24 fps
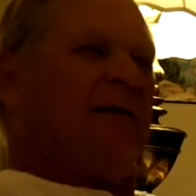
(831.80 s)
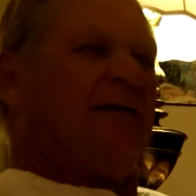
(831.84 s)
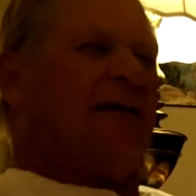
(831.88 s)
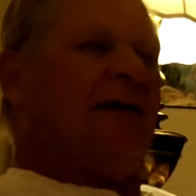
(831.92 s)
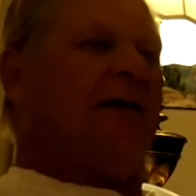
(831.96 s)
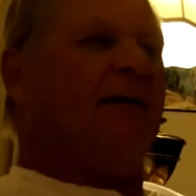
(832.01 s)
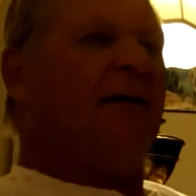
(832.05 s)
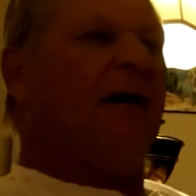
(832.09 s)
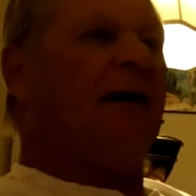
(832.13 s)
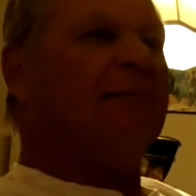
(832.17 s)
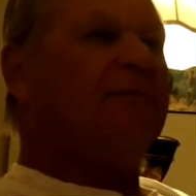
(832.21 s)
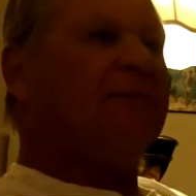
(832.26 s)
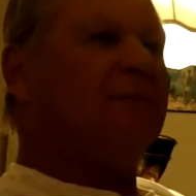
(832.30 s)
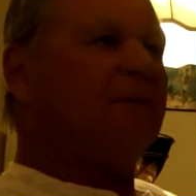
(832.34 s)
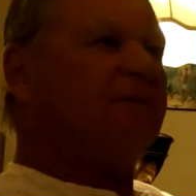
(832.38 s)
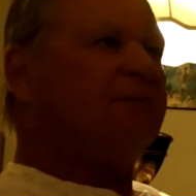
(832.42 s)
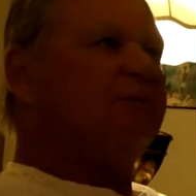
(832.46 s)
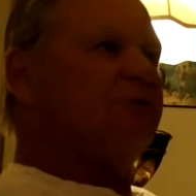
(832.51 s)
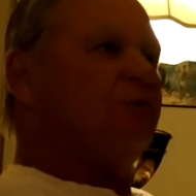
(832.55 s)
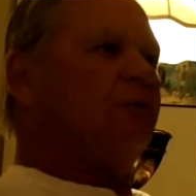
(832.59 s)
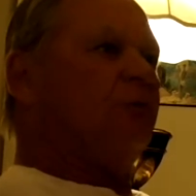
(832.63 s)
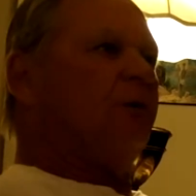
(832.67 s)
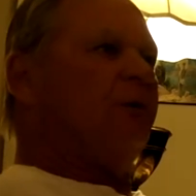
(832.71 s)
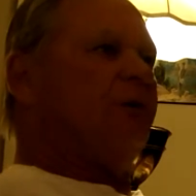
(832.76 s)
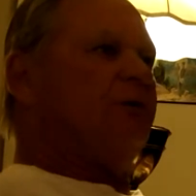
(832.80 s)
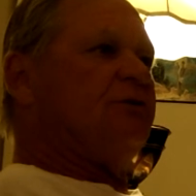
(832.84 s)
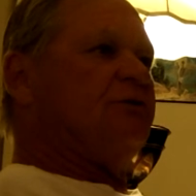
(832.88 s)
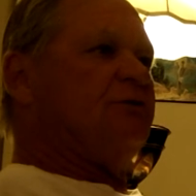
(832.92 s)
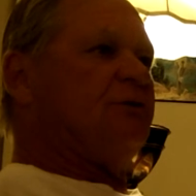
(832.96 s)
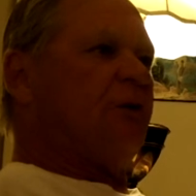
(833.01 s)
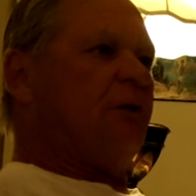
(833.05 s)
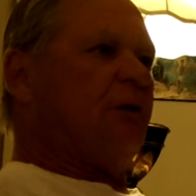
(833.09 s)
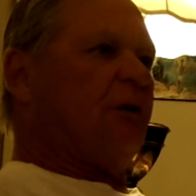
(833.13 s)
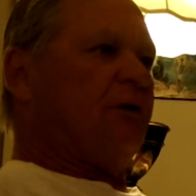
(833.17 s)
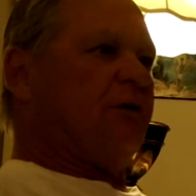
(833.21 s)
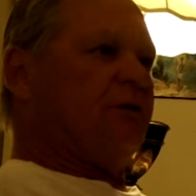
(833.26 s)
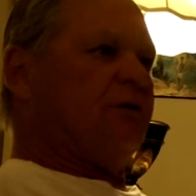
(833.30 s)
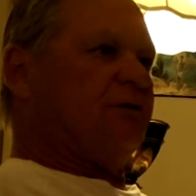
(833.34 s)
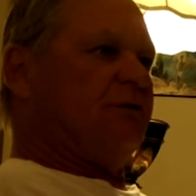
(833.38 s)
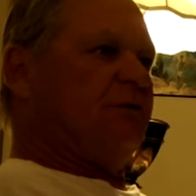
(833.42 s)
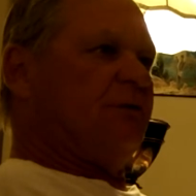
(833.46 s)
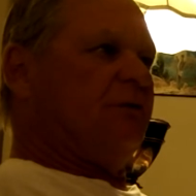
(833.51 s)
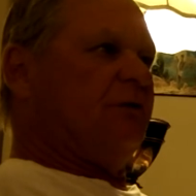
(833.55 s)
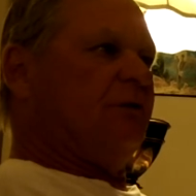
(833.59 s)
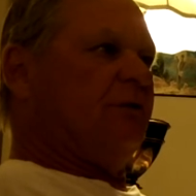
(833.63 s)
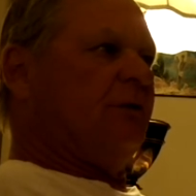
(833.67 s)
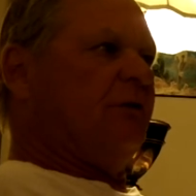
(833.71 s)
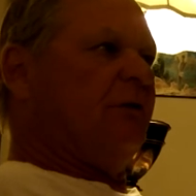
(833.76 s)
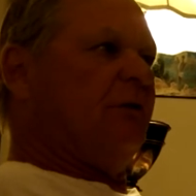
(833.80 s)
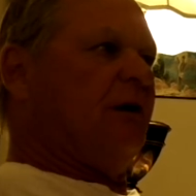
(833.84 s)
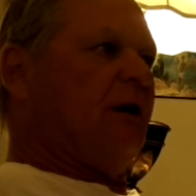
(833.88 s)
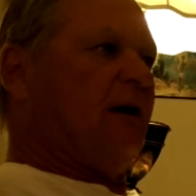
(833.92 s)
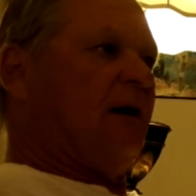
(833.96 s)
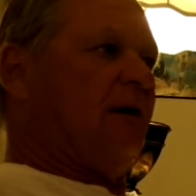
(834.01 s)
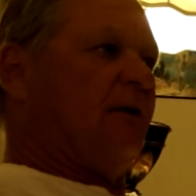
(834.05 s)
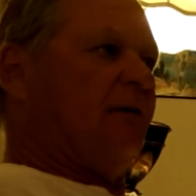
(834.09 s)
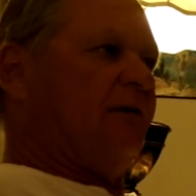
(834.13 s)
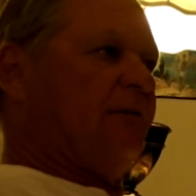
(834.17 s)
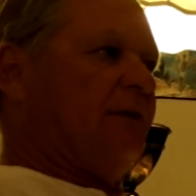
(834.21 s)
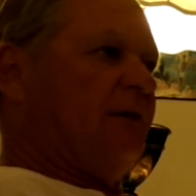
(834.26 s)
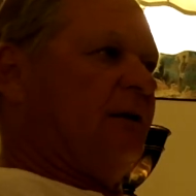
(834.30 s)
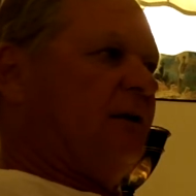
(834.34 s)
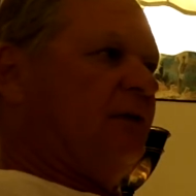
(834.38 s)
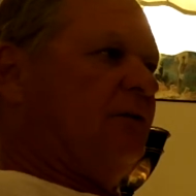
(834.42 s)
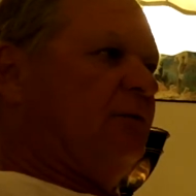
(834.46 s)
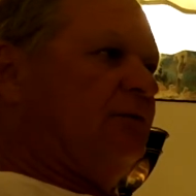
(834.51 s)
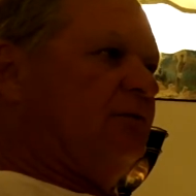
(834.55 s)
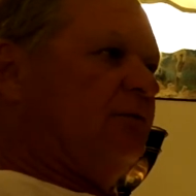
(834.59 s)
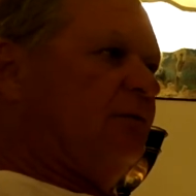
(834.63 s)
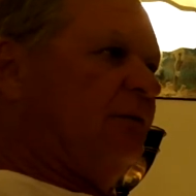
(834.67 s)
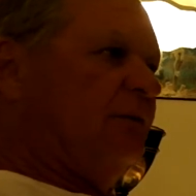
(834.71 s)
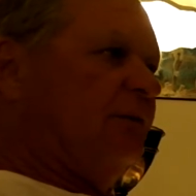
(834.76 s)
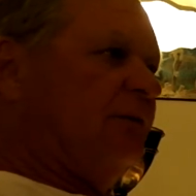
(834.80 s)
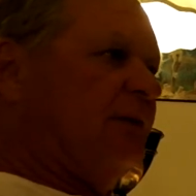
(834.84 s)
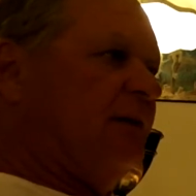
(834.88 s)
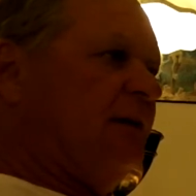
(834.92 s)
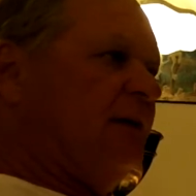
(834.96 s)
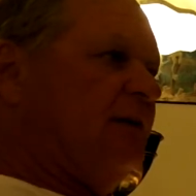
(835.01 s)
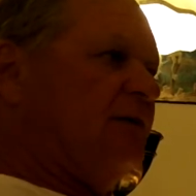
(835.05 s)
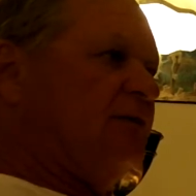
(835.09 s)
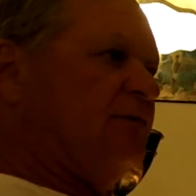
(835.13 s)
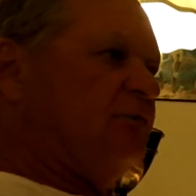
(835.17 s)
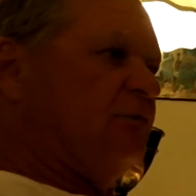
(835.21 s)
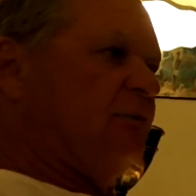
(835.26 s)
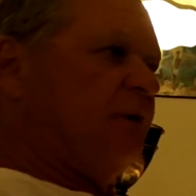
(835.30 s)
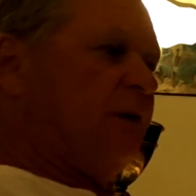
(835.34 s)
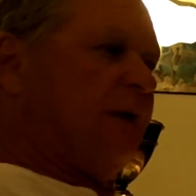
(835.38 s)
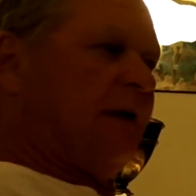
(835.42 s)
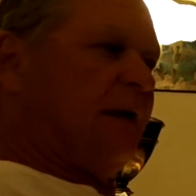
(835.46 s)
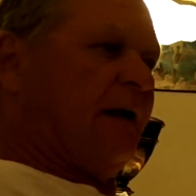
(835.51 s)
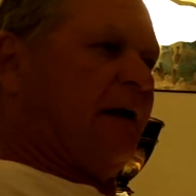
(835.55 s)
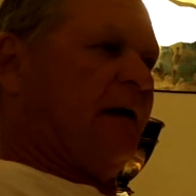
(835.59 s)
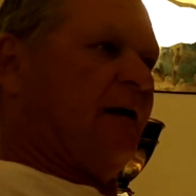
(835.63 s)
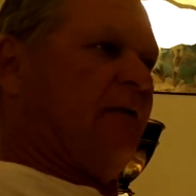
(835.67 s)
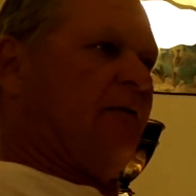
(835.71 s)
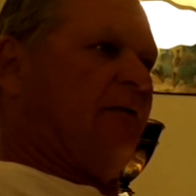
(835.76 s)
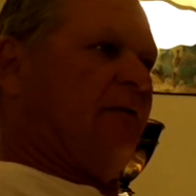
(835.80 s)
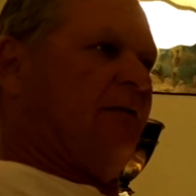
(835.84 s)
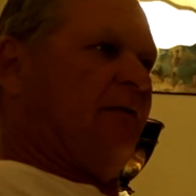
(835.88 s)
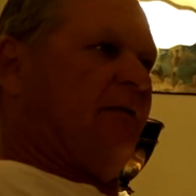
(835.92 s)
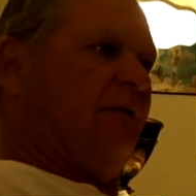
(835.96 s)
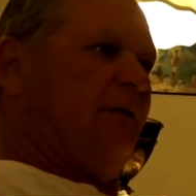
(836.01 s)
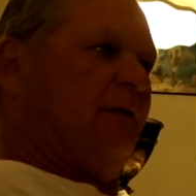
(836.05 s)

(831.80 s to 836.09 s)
I'm sure in church, you know how when things work out,